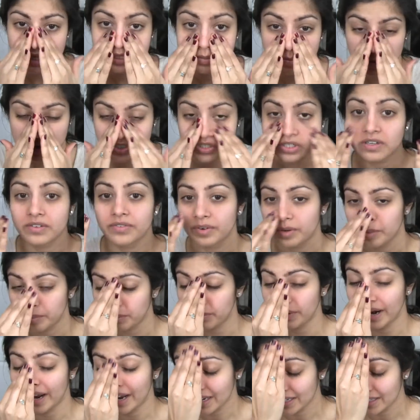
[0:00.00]
Especially for
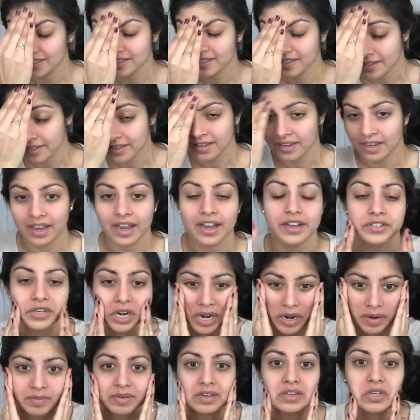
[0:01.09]
brides, I
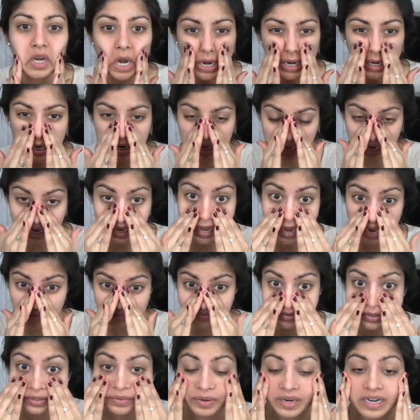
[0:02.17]
try to make sure I get it
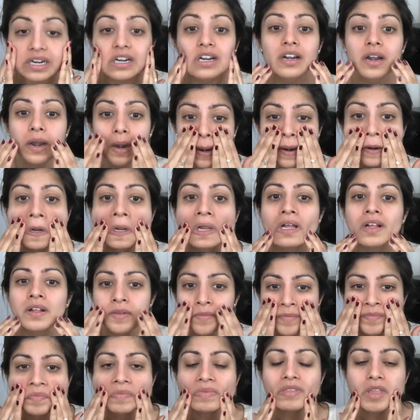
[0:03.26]
everywhere,
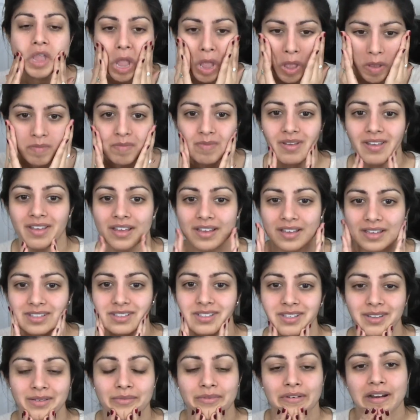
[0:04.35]

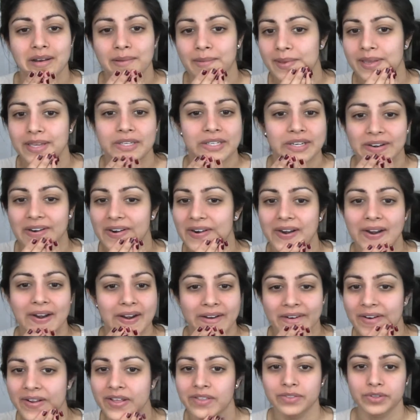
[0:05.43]
because you want to make sure
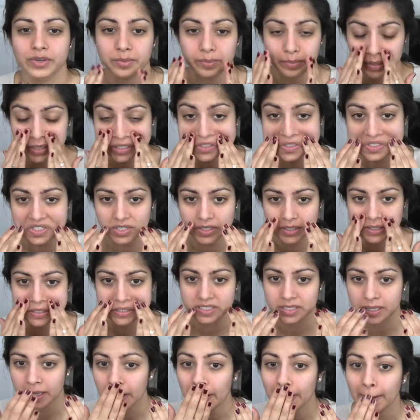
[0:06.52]
through
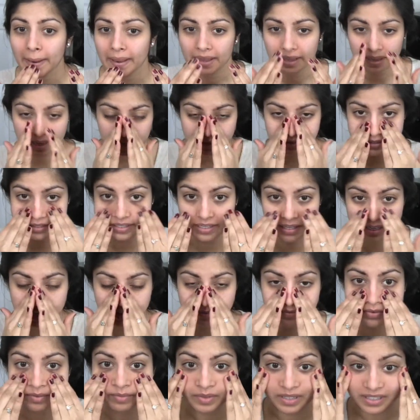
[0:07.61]
pictures and the
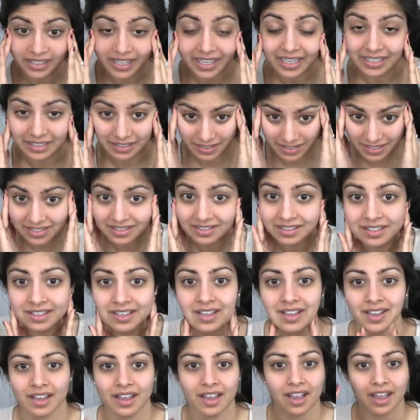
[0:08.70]
heat from the lights
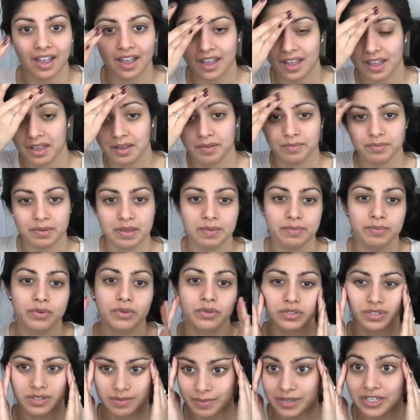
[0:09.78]
and
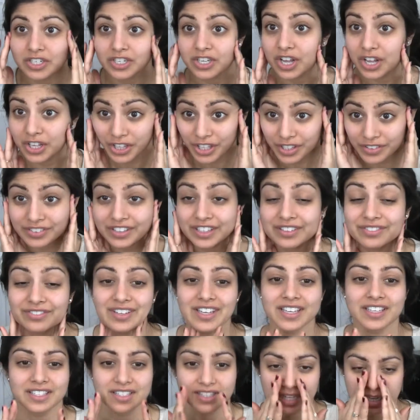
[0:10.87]
people smudging all over your
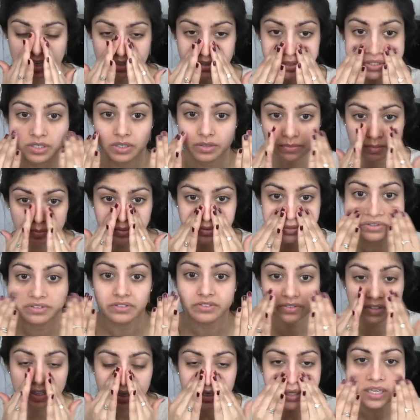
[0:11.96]
face, things don't
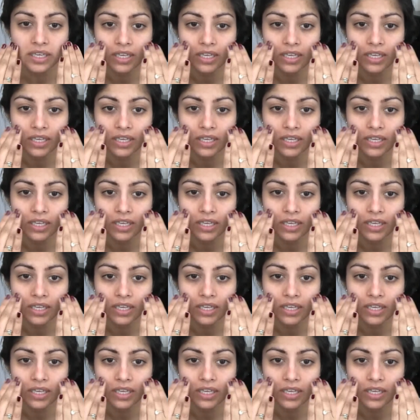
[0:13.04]
move.